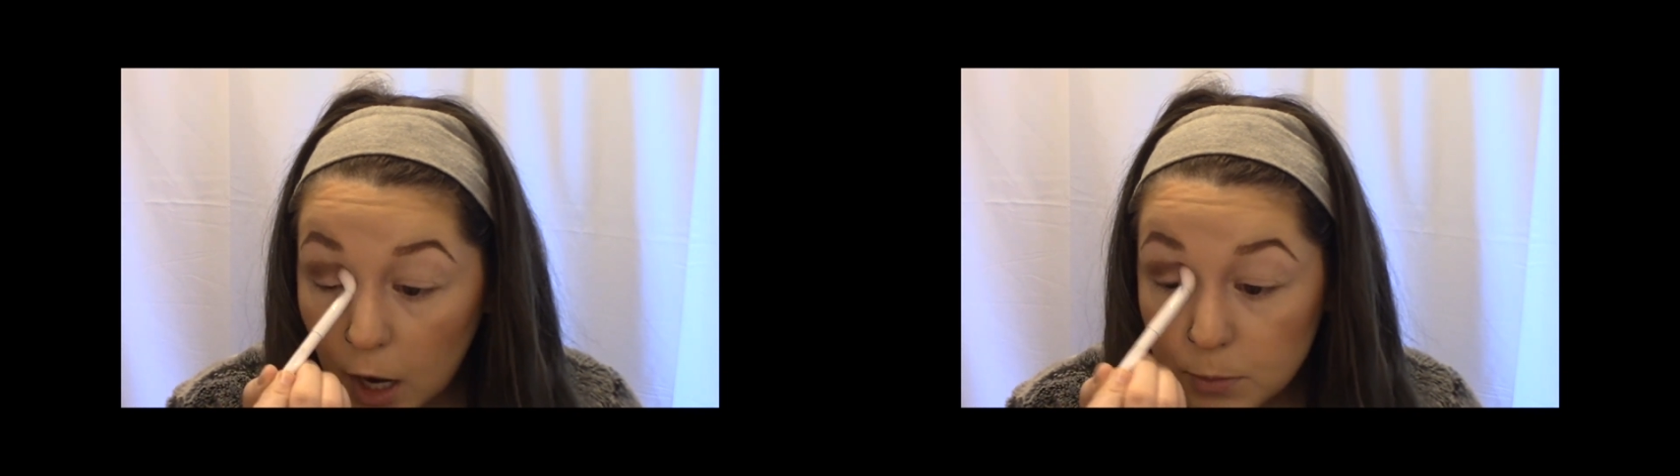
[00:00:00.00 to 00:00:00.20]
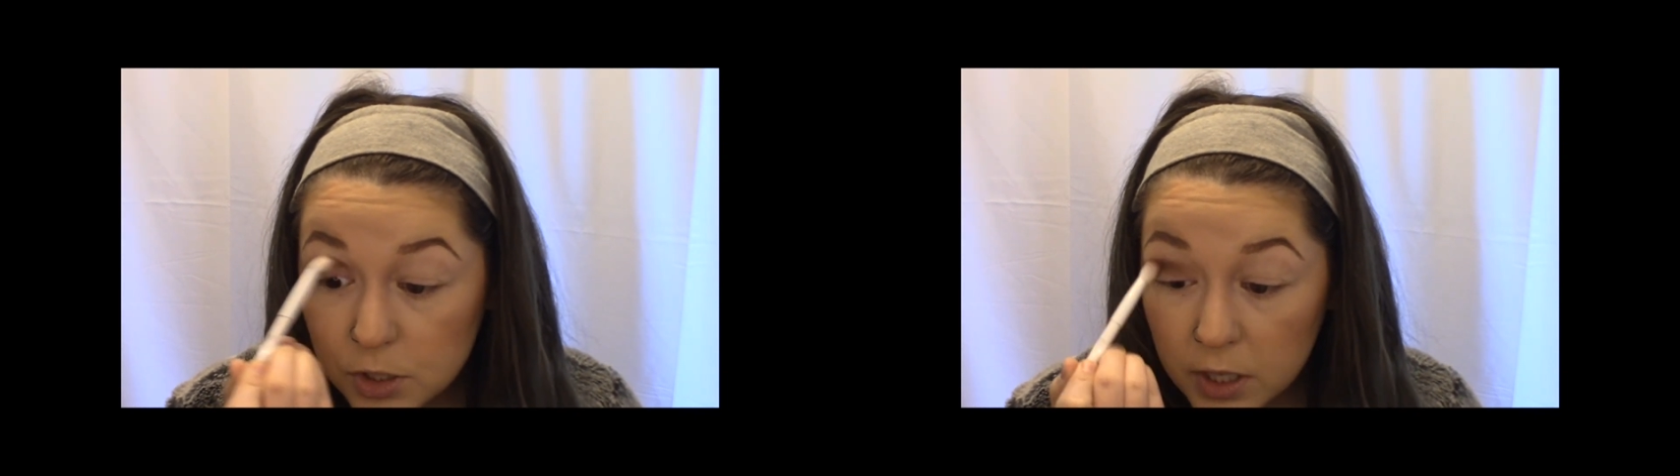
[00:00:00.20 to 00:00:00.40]

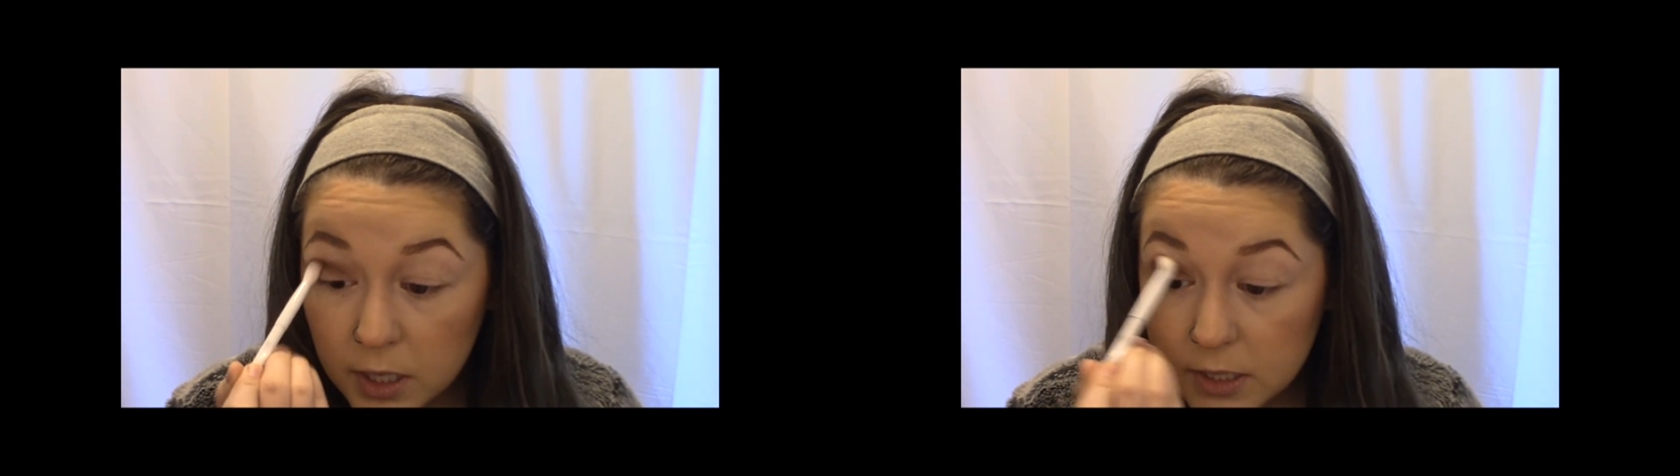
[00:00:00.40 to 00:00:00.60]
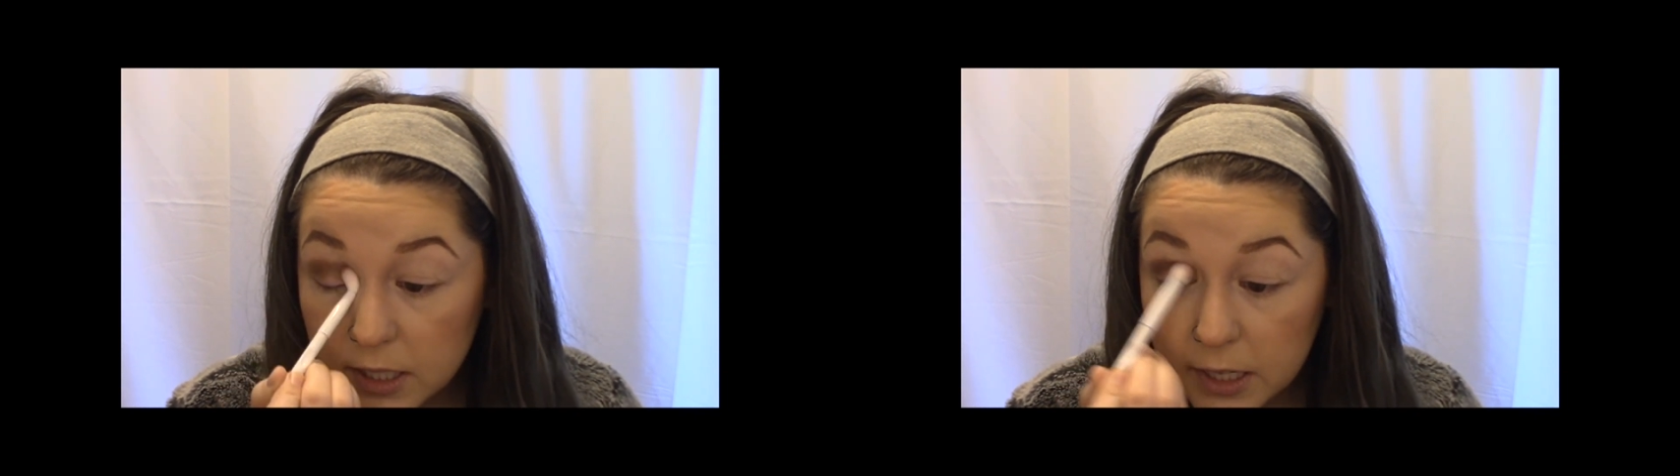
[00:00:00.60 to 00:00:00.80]
I'm just trying
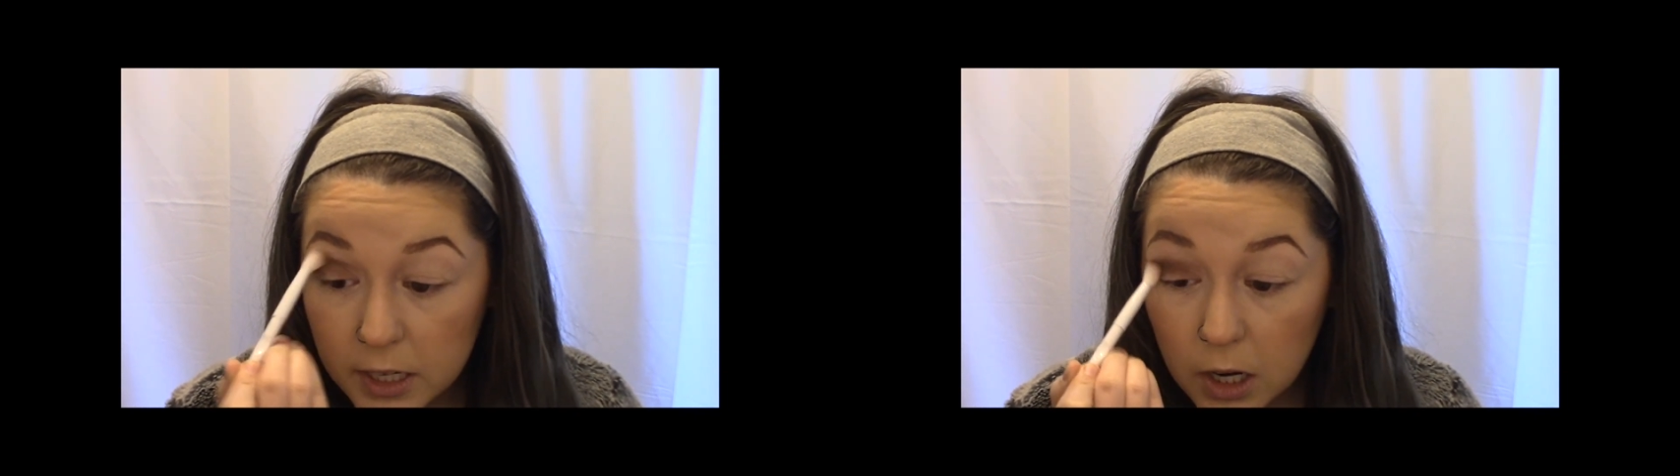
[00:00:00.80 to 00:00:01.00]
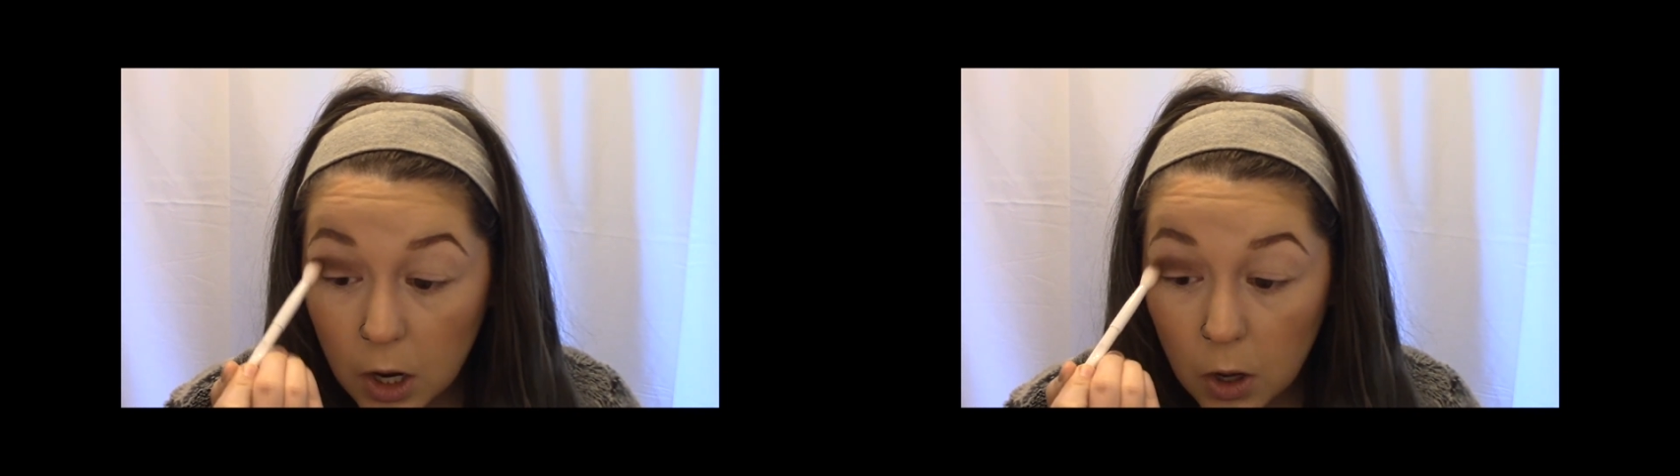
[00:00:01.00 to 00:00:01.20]
not to get
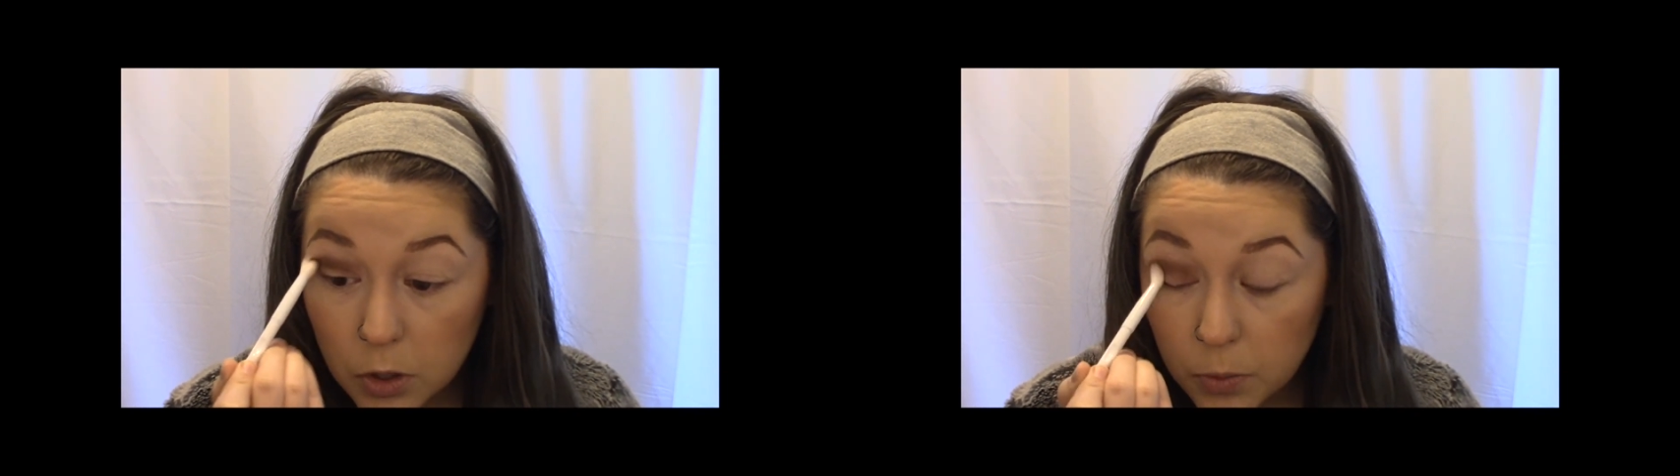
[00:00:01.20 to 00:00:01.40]
it all